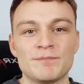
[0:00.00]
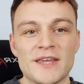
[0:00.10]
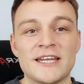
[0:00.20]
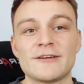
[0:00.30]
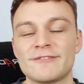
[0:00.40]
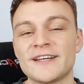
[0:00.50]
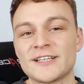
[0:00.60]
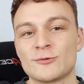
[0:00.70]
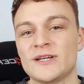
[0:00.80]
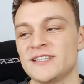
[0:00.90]
And I find
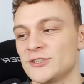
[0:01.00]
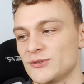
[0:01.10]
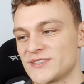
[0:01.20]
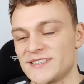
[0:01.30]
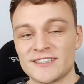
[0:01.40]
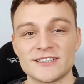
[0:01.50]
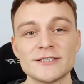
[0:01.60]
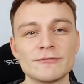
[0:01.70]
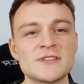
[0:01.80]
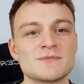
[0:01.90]
it quite interesting the
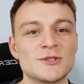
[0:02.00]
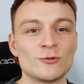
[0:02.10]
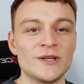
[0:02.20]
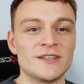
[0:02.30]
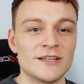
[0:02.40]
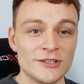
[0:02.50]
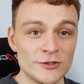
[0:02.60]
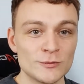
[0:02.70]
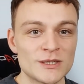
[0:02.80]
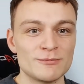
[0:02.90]
difference between the
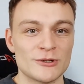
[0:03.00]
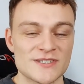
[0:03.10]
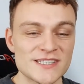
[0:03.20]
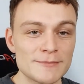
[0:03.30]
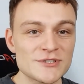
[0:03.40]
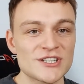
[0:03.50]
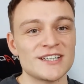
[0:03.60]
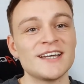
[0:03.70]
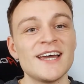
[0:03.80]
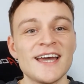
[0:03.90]
human
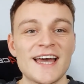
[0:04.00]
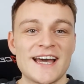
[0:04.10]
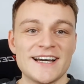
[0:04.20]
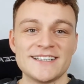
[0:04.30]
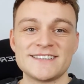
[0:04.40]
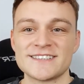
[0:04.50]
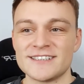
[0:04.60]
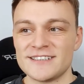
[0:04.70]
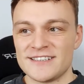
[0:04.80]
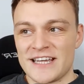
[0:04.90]
perception and
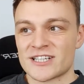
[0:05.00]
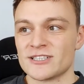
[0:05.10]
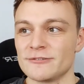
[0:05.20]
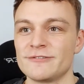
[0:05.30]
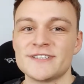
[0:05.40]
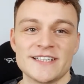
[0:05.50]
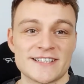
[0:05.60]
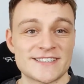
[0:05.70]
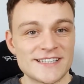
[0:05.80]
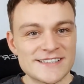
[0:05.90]
the actual
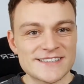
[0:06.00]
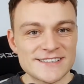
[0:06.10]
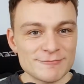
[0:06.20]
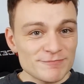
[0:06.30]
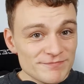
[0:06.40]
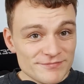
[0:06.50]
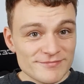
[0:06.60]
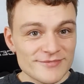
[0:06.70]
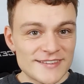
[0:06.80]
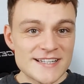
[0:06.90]
physics. There's
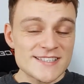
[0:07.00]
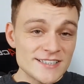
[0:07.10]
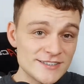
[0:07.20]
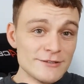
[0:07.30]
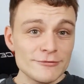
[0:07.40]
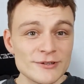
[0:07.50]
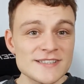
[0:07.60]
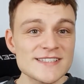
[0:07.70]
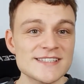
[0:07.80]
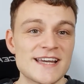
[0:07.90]
there's the
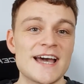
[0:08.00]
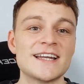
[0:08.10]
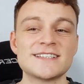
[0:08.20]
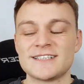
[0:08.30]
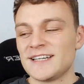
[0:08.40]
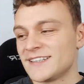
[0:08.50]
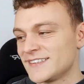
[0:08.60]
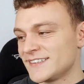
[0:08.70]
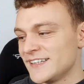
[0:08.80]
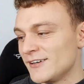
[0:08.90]
difference, and
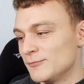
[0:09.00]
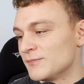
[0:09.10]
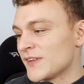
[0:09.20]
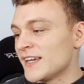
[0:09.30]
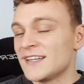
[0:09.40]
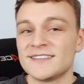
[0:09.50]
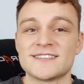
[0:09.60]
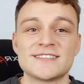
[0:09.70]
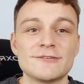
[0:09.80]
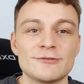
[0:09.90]
yeah,
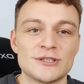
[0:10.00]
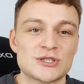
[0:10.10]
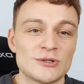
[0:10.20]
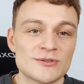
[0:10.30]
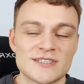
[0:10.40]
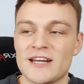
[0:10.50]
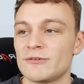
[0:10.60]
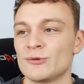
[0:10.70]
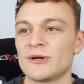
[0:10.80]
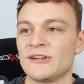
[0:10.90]
this difference shows
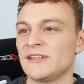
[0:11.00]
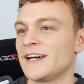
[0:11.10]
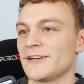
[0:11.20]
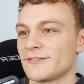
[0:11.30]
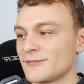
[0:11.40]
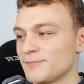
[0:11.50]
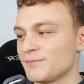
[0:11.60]
everywhere in life.